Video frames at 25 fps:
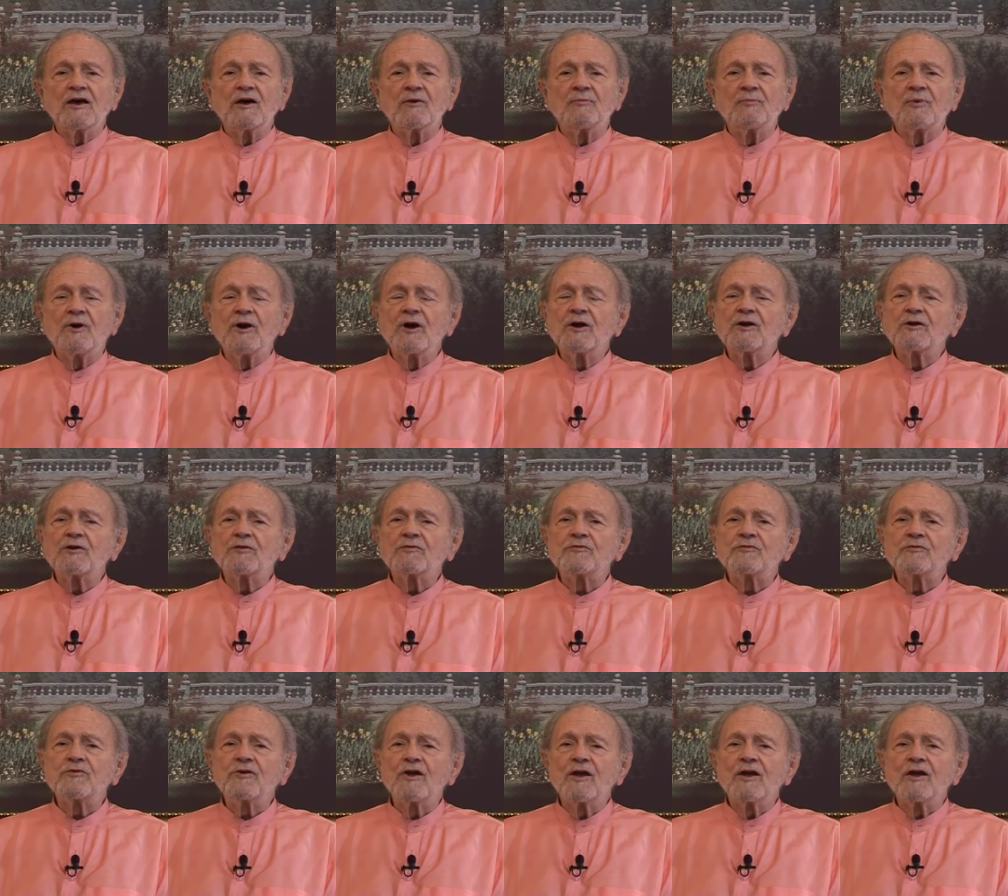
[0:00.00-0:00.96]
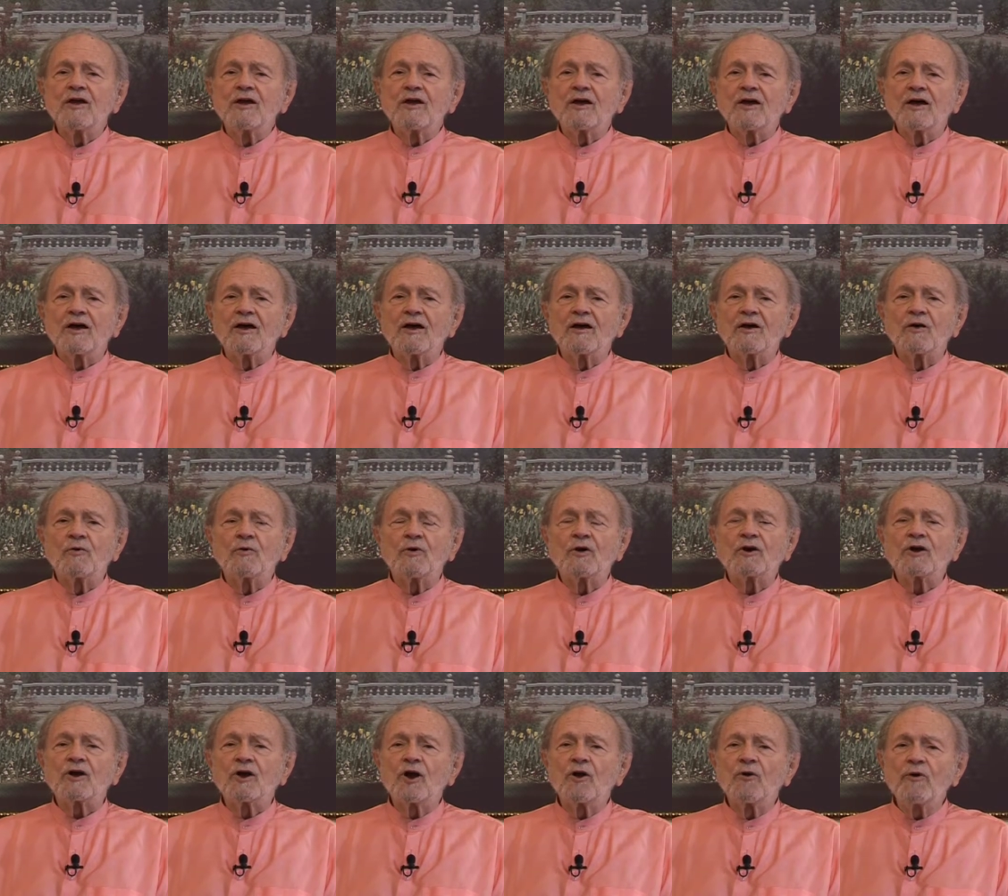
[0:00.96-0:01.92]
a part of uh,
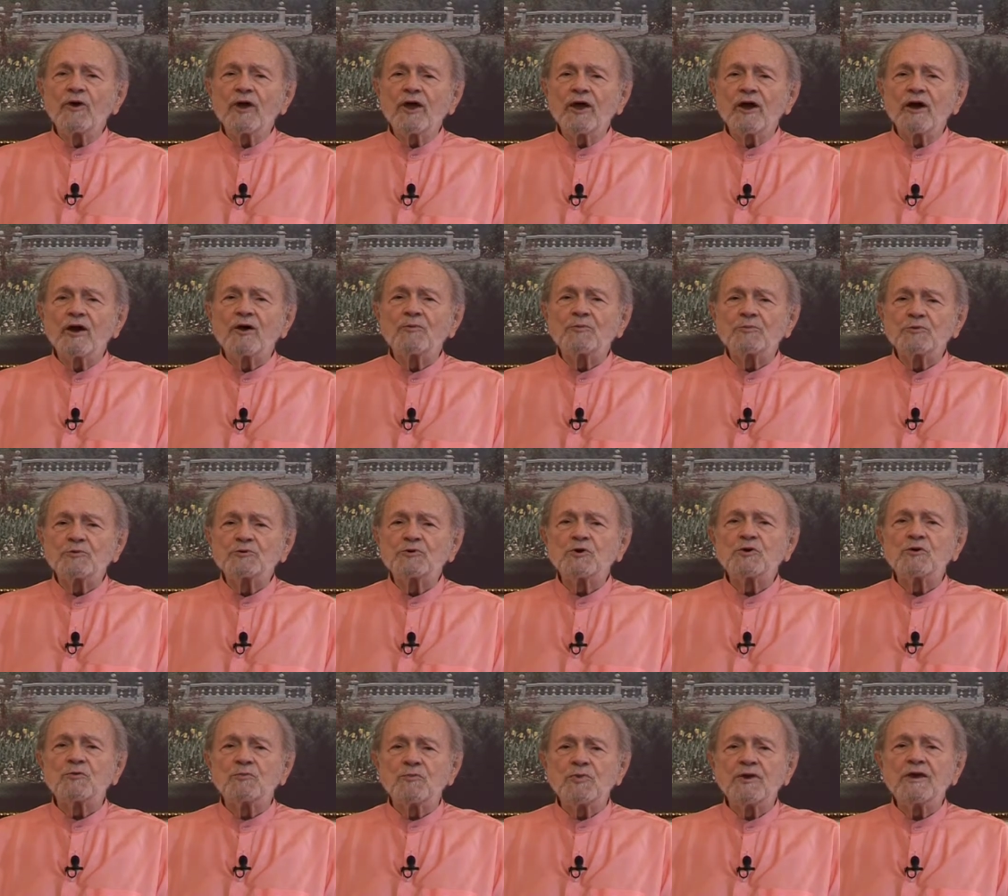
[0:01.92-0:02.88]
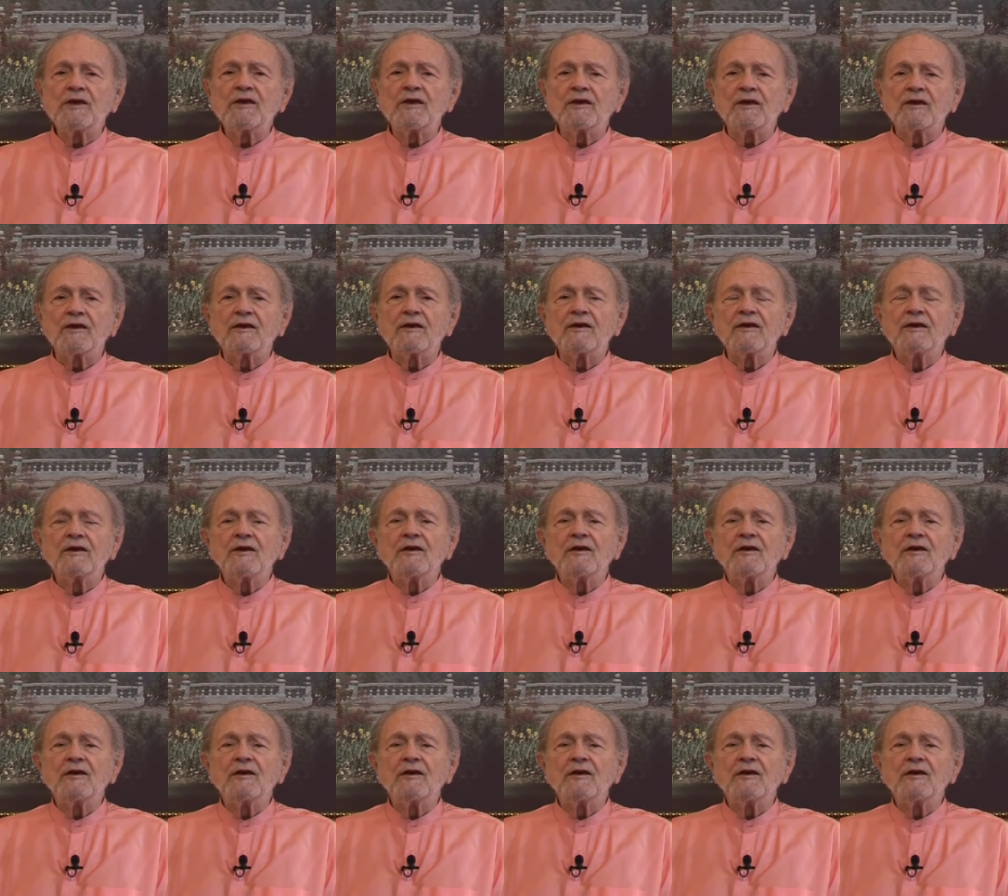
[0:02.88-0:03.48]
what growing up should be.